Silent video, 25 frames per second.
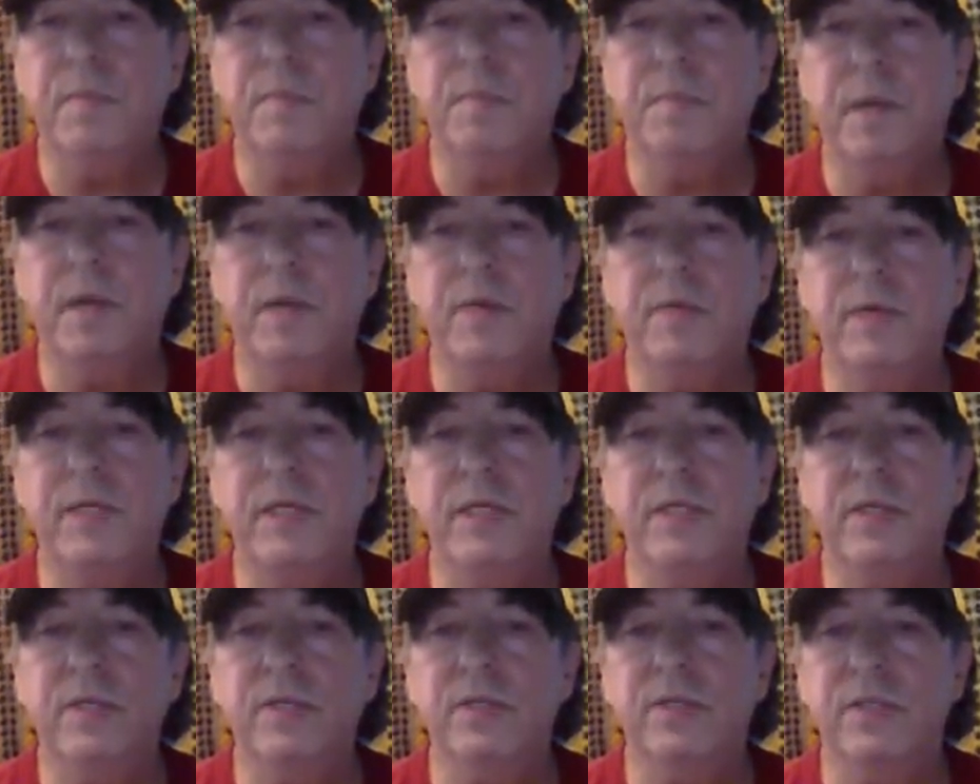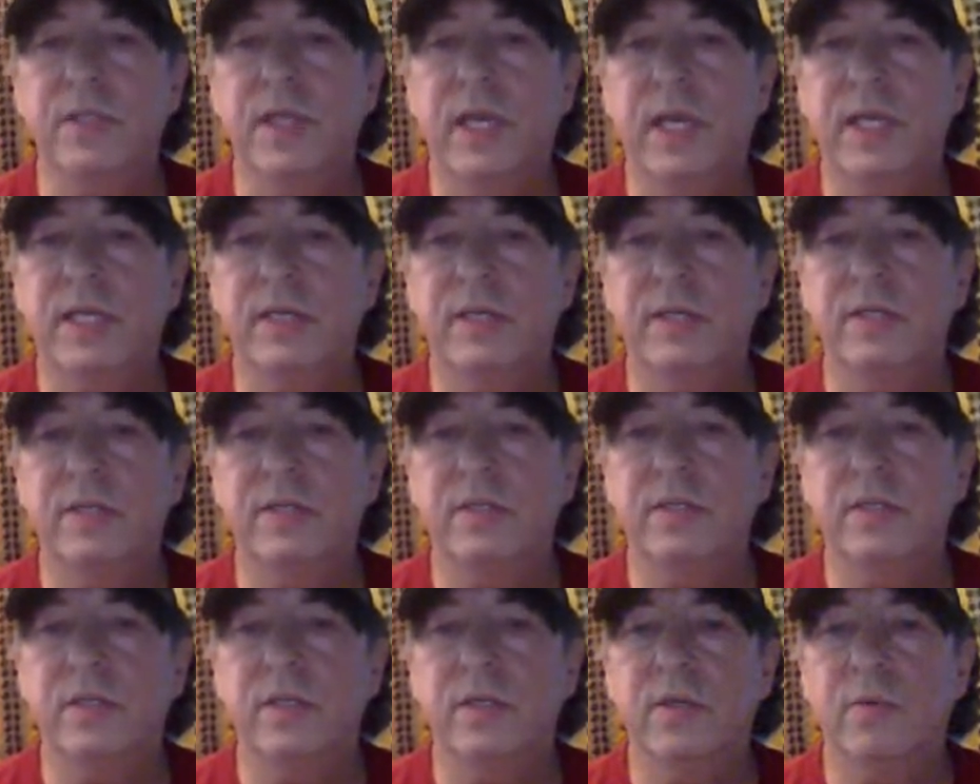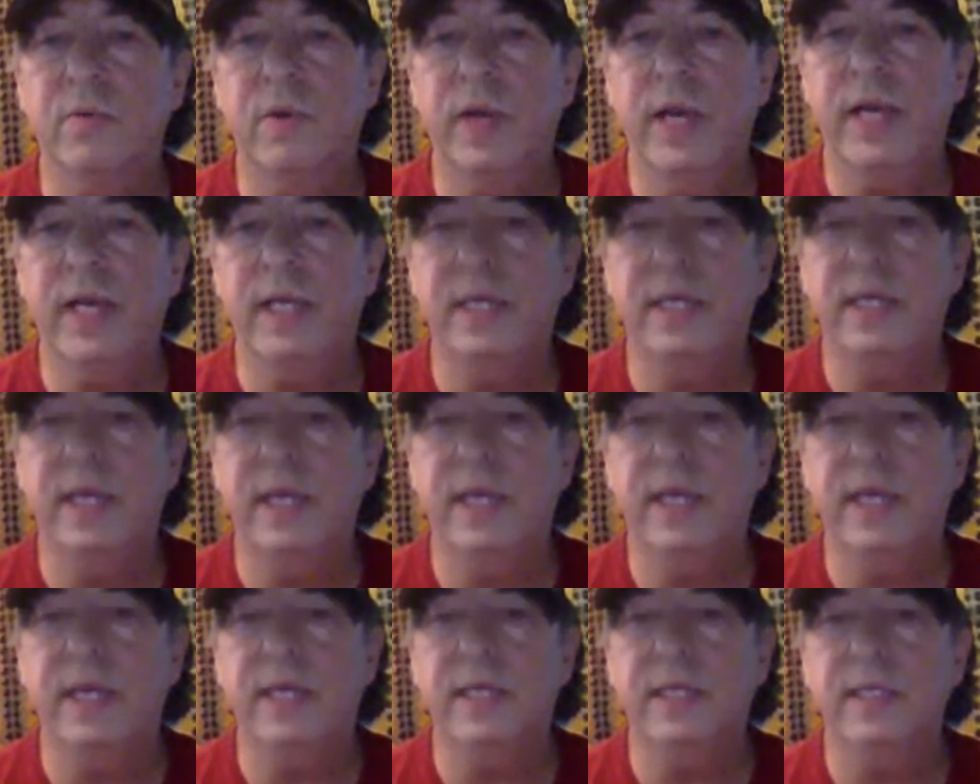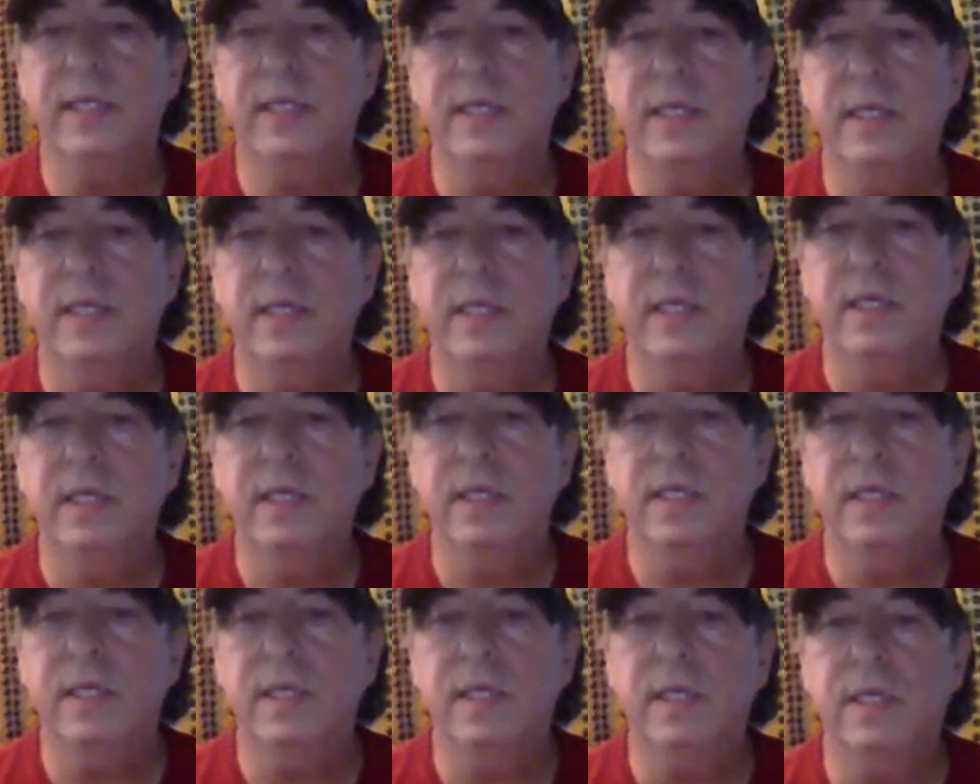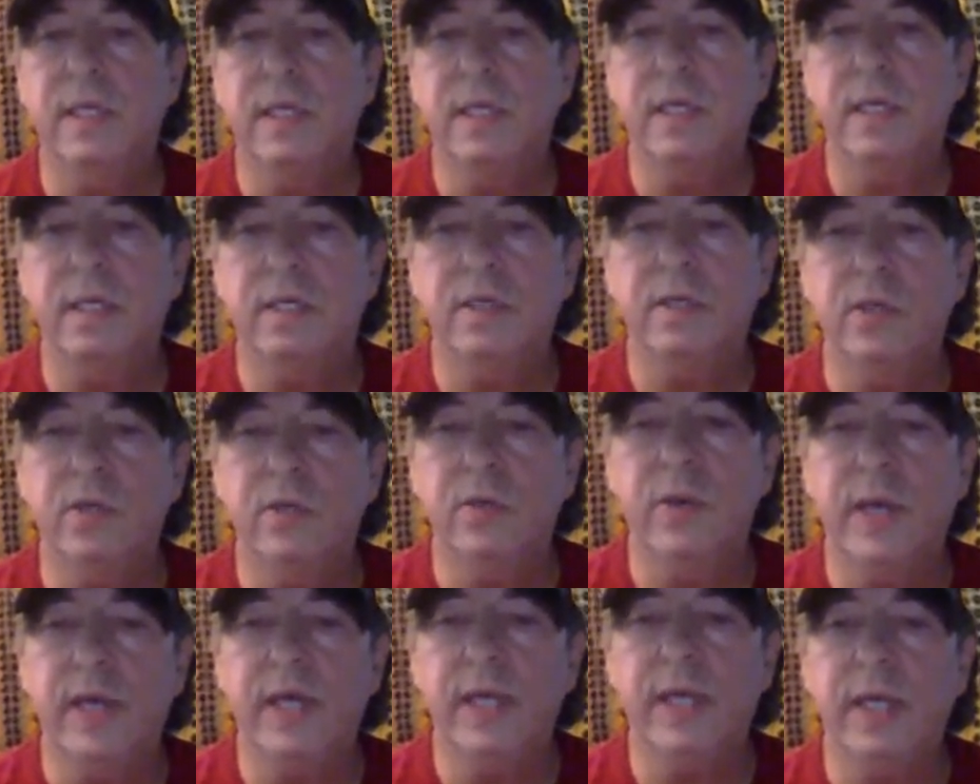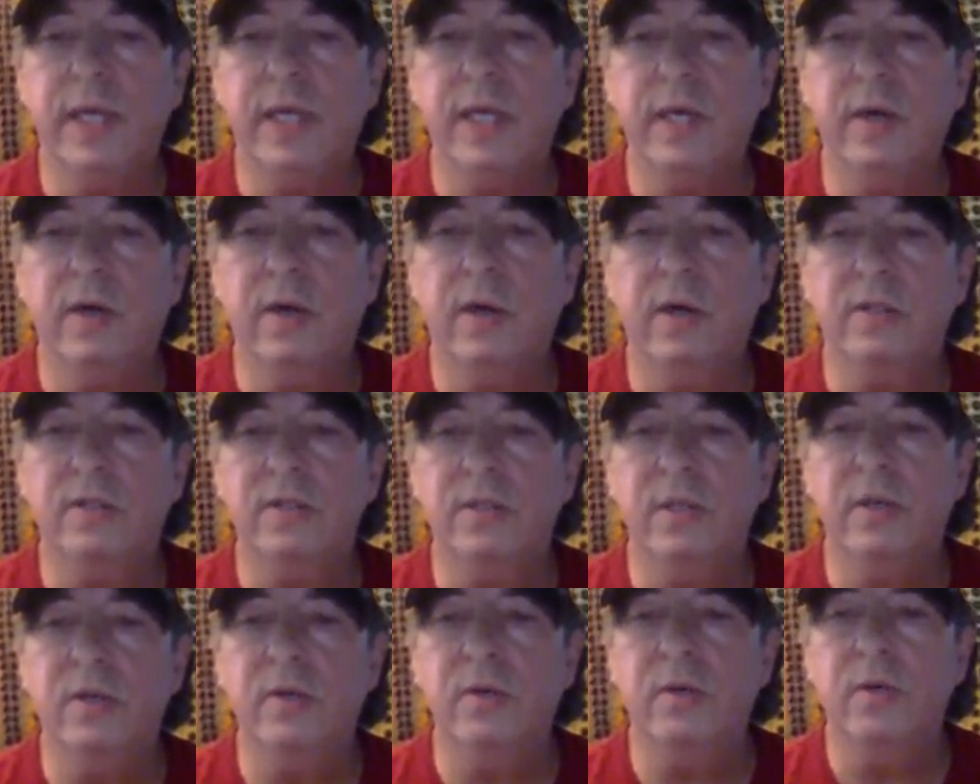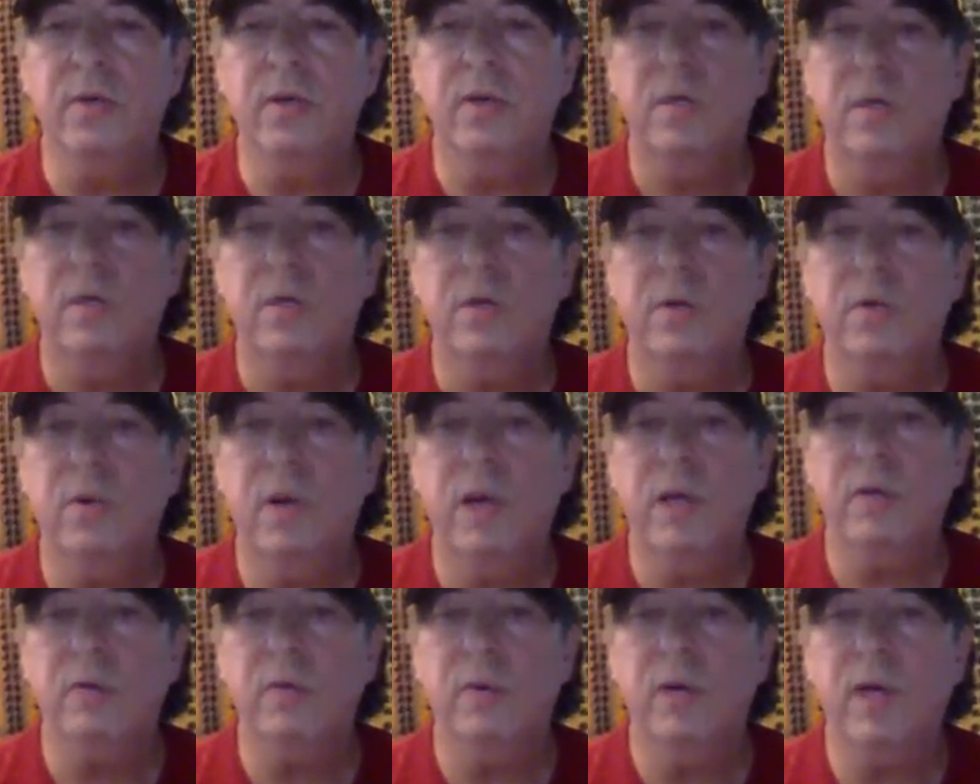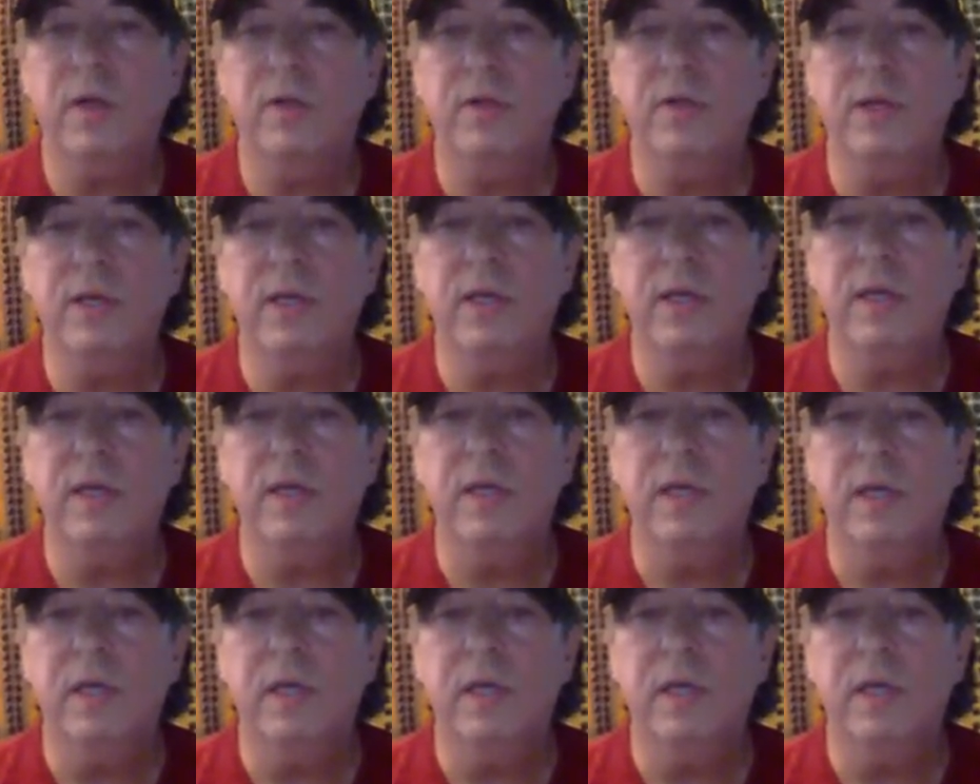By regional standards, Kuwait and the UAE are also quite wealthy.